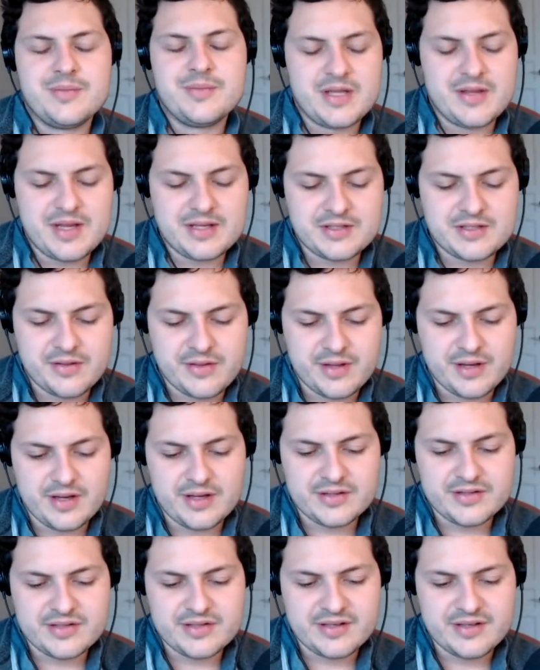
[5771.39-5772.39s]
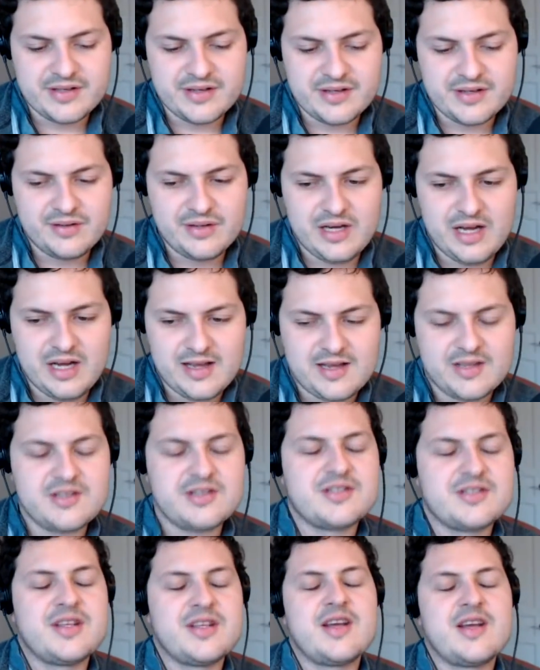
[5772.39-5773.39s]
And that's the thing, is I could
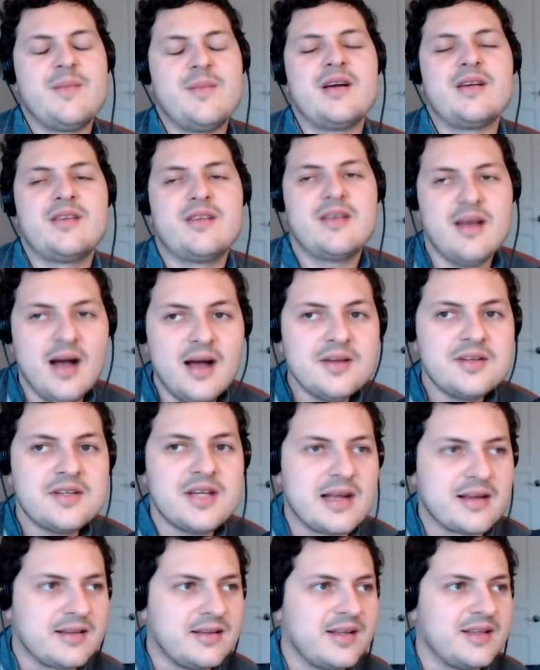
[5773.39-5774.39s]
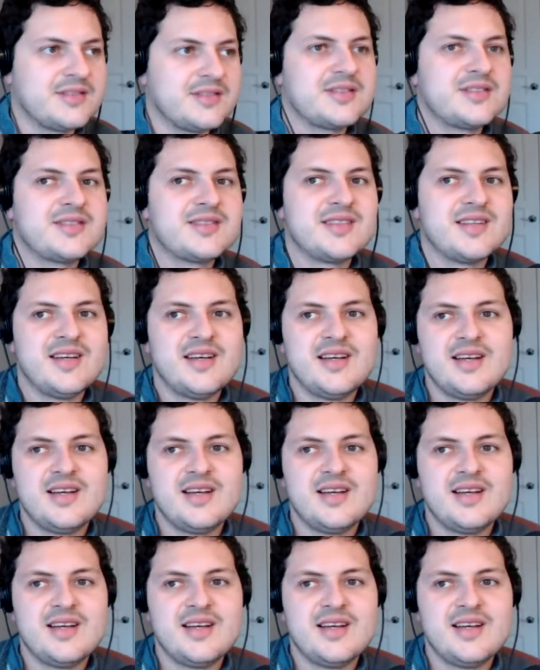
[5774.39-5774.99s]
just think about contact lists